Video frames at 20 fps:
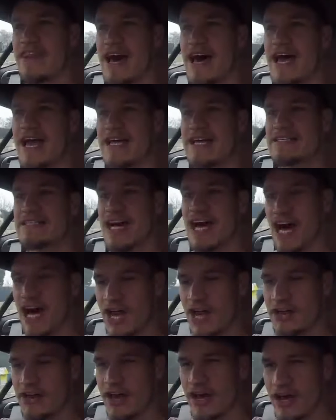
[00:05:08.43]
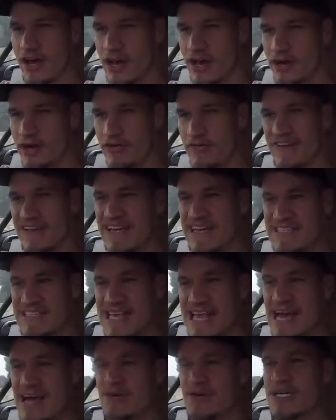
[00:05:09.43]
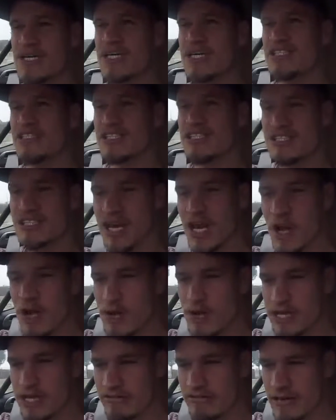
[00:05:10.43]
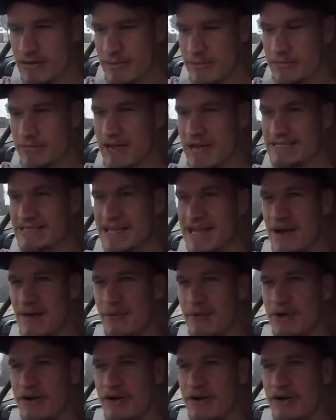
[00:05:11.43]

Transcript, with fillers: That is unheard of. It is now slowly creeping back down.